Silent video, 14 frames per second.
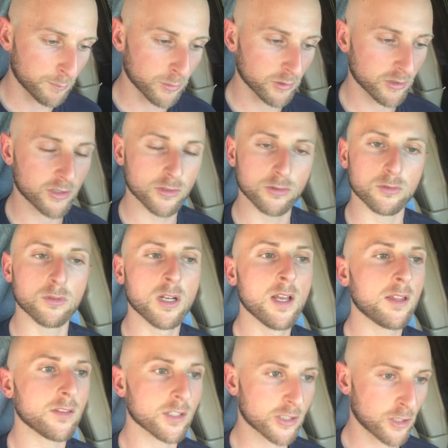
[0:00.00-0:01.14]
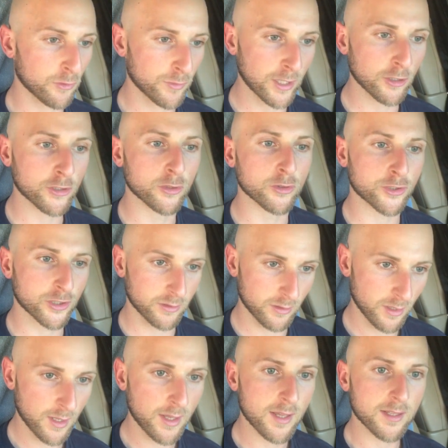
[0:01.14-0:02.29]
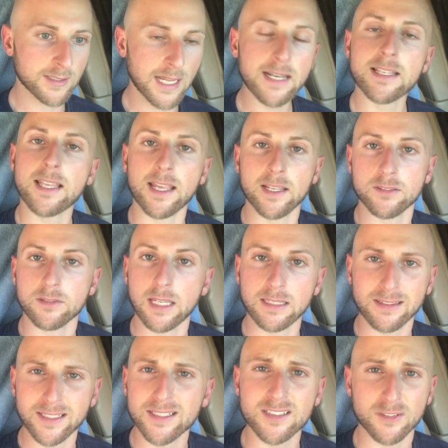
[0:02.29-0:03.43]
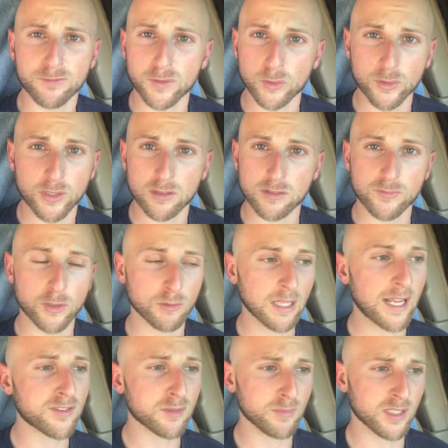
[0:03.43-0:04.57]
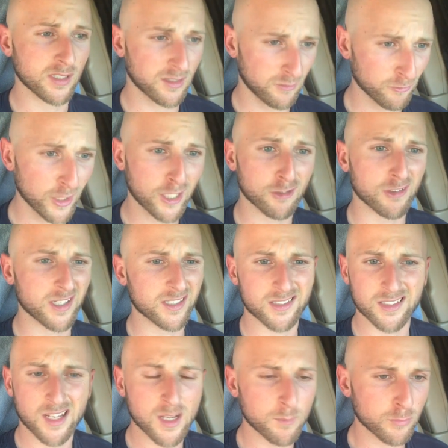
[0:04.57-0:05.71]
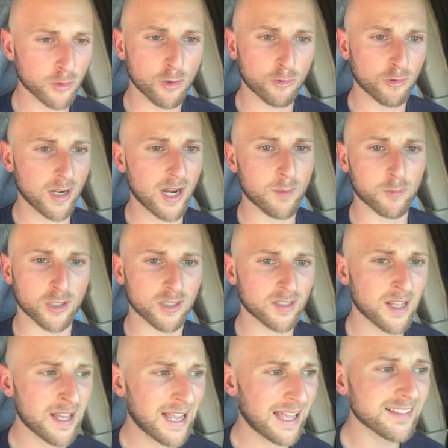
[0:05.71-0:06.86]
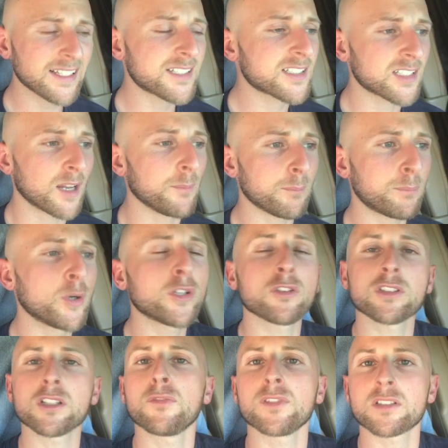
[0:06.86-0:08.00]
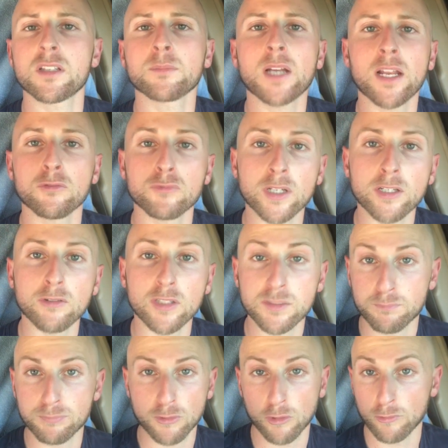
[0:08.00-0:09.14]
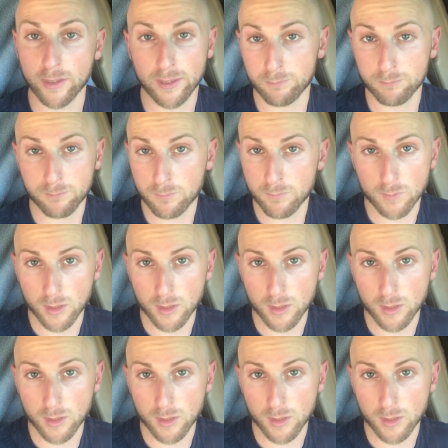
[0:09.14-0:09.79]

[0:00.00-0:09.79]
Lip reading: to pursue this career, you should dedicate at least a few years of your life to be in a rigorous program, or at least put yourself in some kind of rigorous program